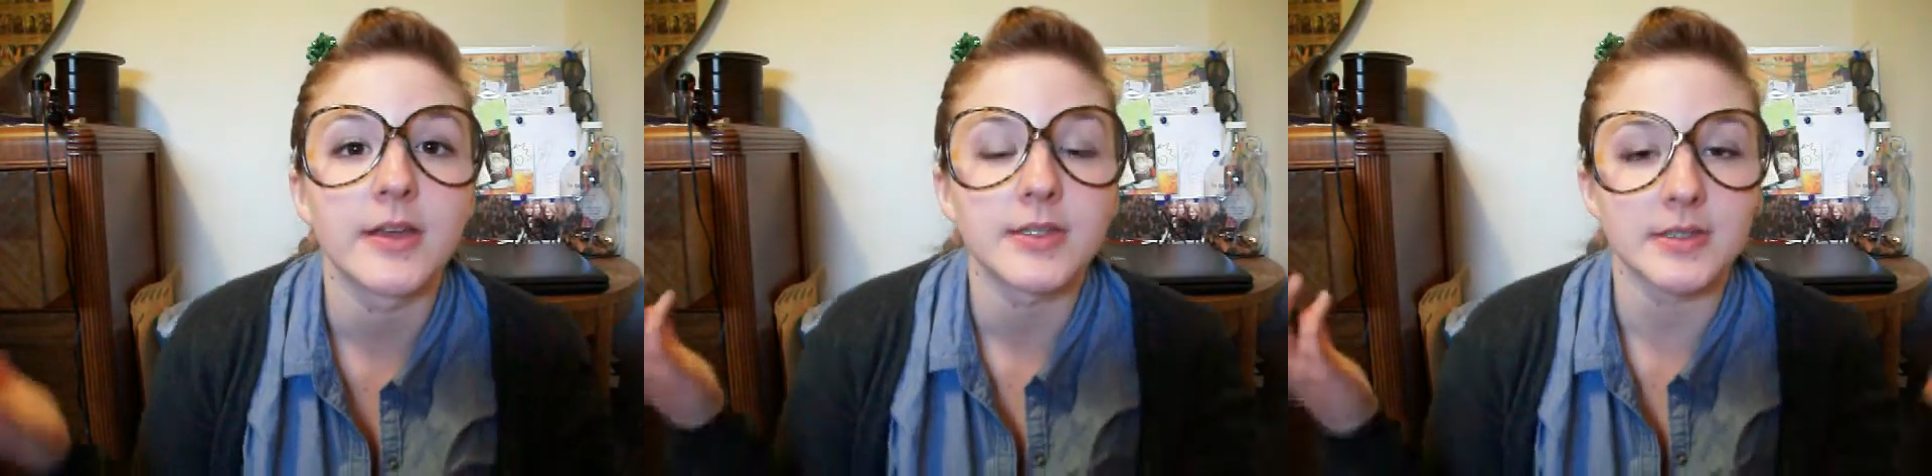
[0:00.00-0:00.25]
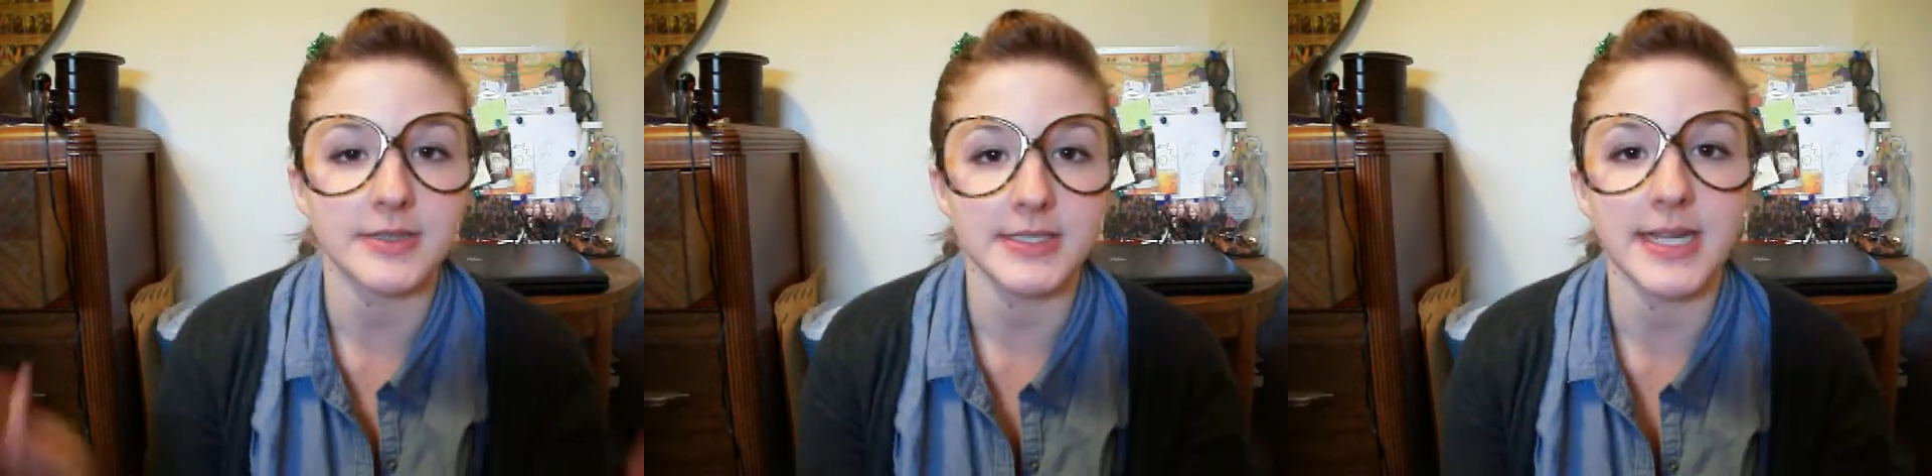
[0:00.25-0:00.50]

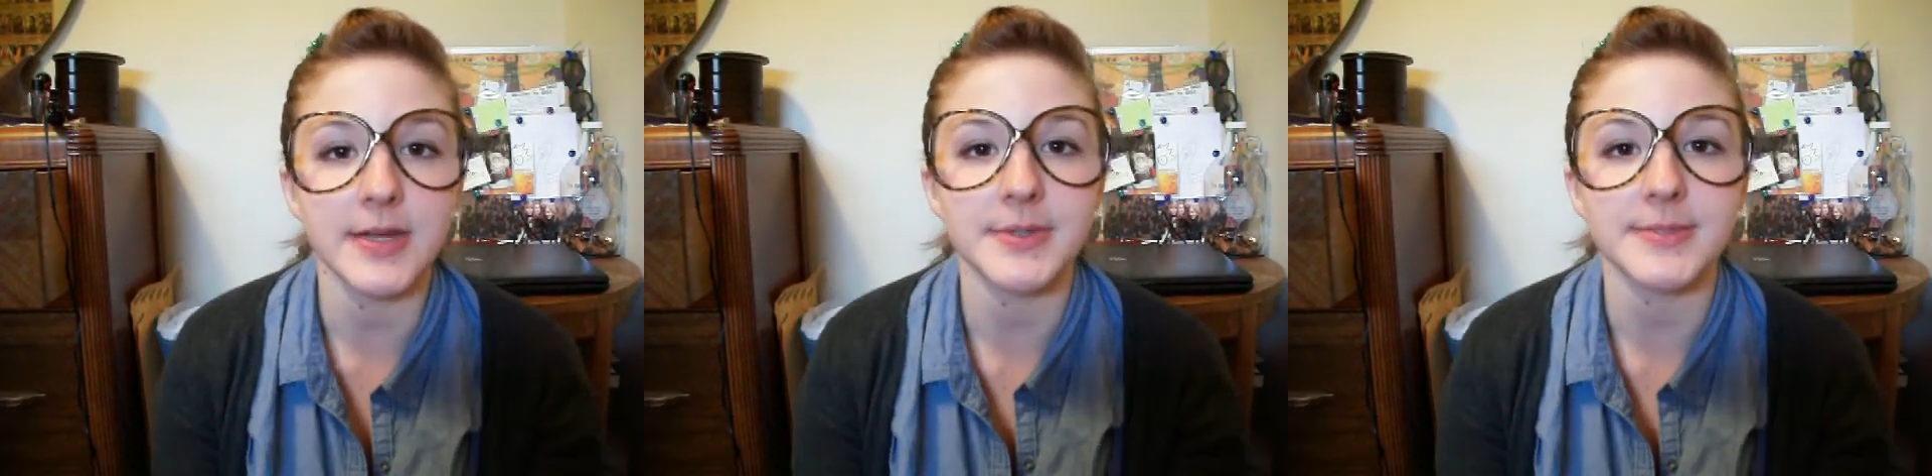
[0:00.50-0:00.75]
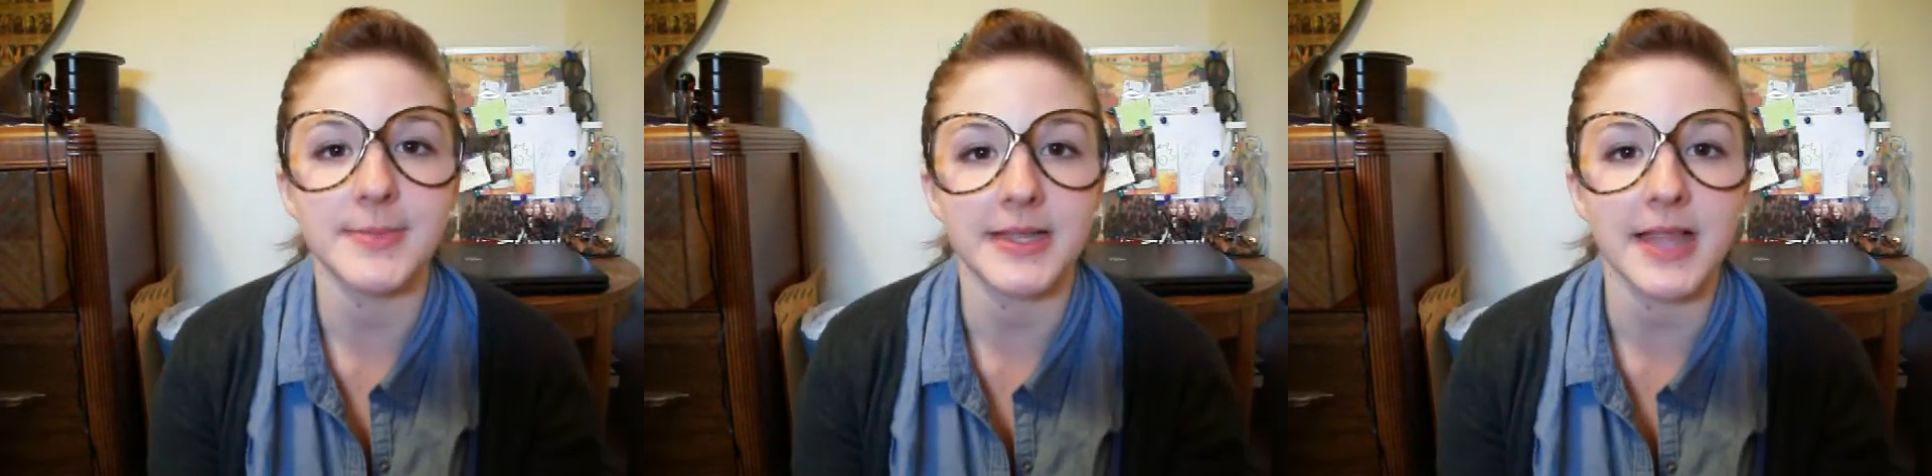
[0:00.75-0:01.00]
So today
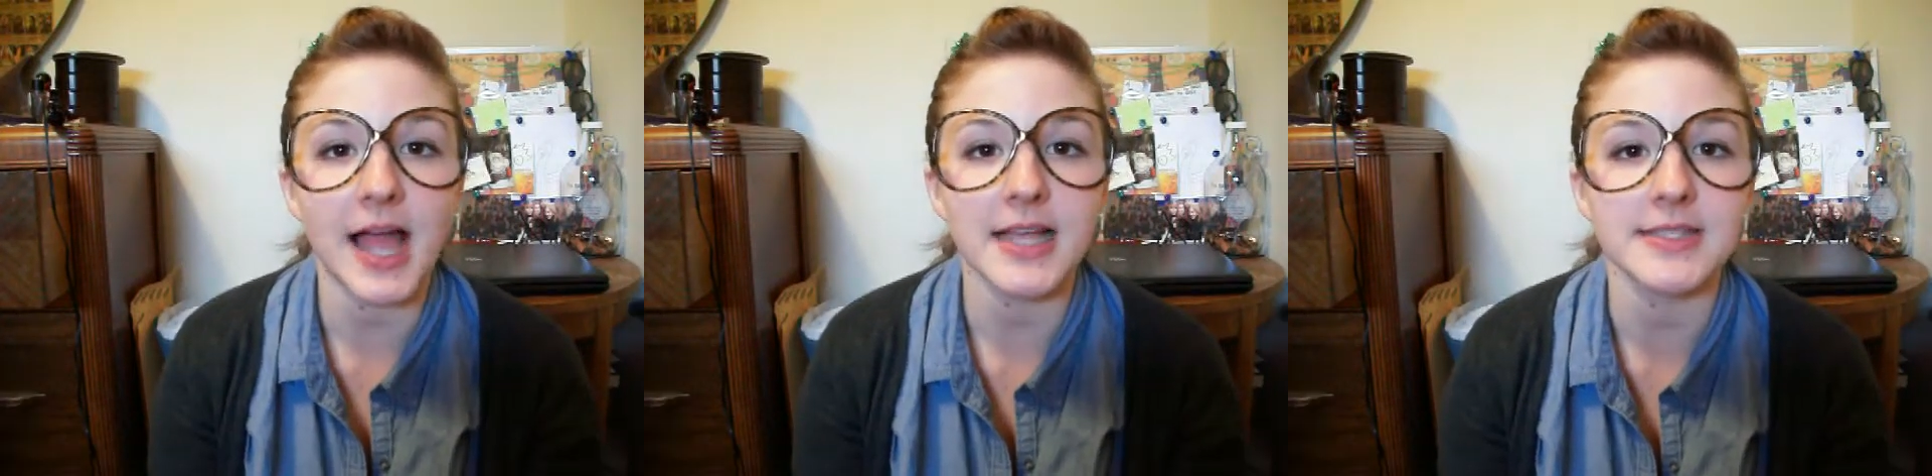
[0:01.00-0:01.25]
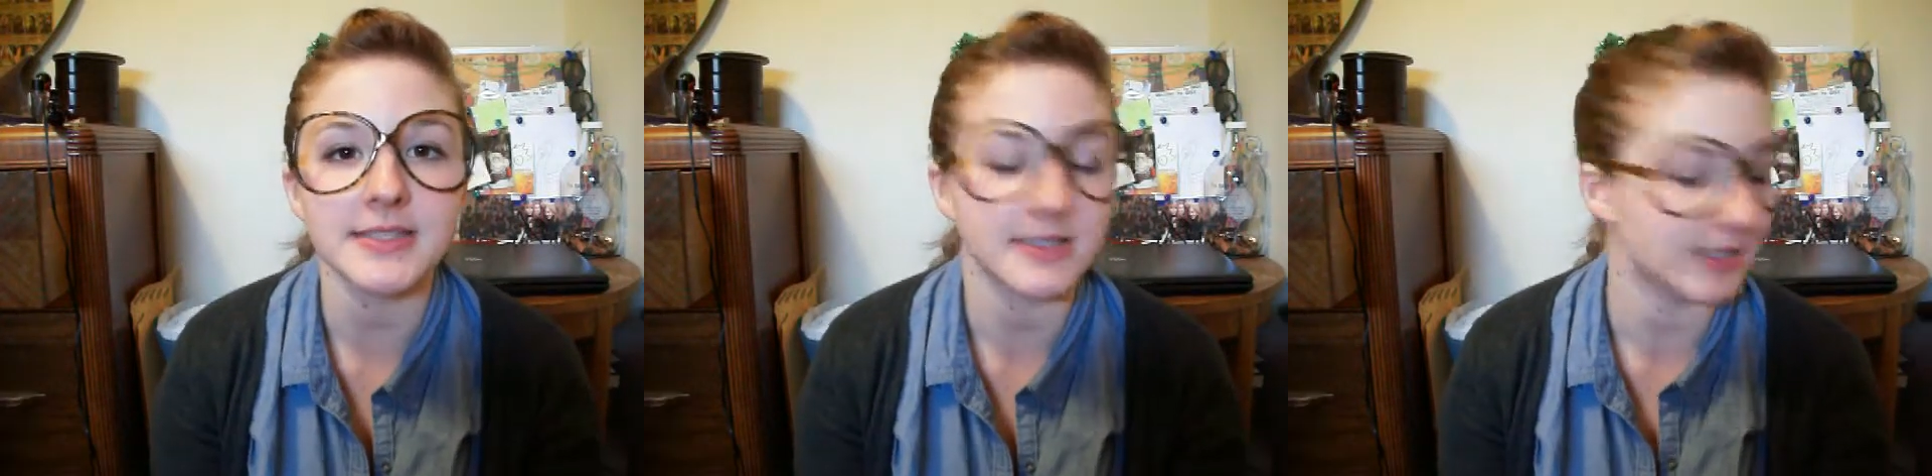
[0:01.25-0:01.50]
was my
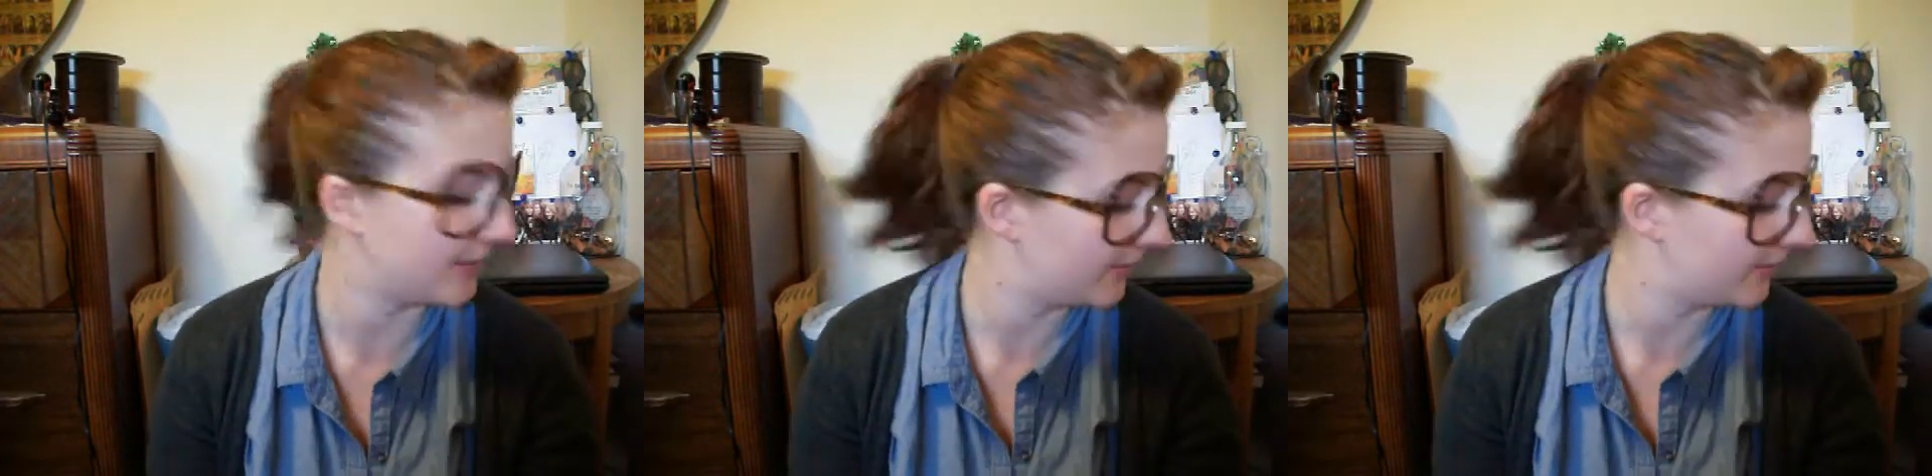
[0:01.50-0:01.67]
last